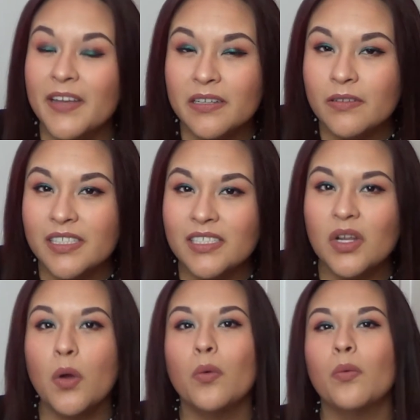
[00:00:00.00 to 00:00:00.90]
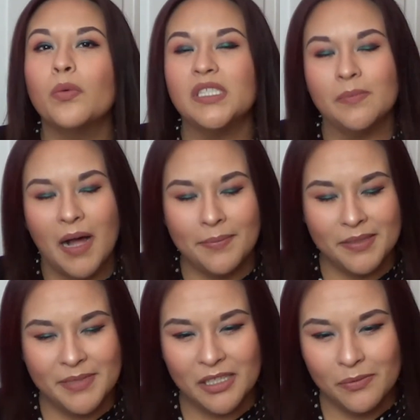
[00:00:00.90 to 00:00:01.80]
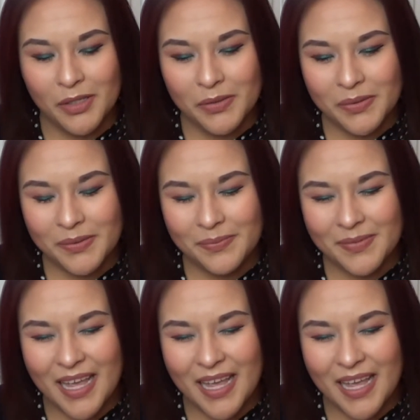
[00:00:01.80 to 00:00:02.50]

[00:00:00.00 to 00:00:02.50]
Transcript: favorite was Mama Melrose.